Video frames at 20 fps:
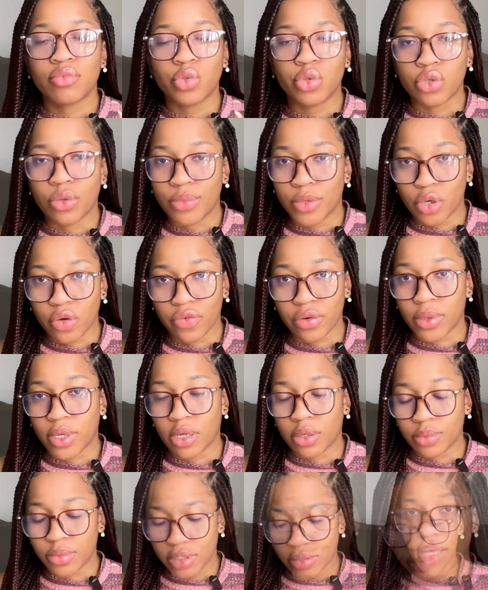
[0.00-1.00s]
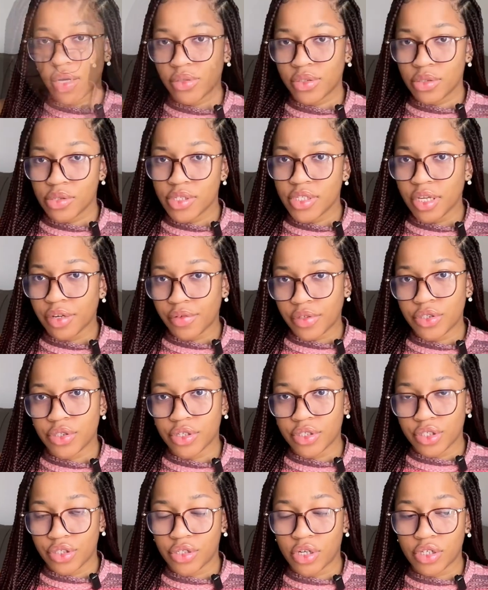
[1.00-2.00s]
don't be overwhelmed. I also say read
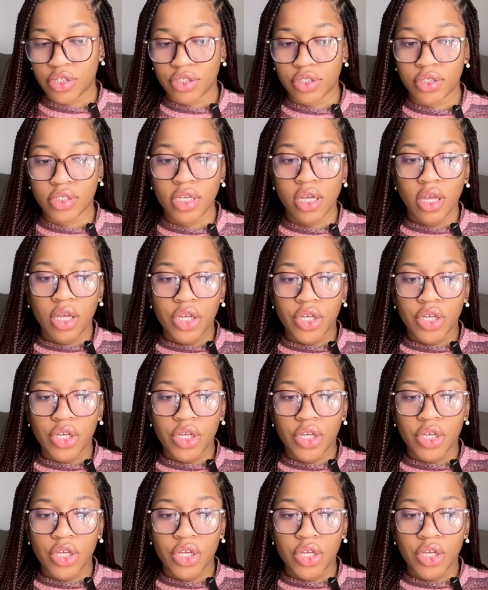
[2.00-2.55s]
your instructions.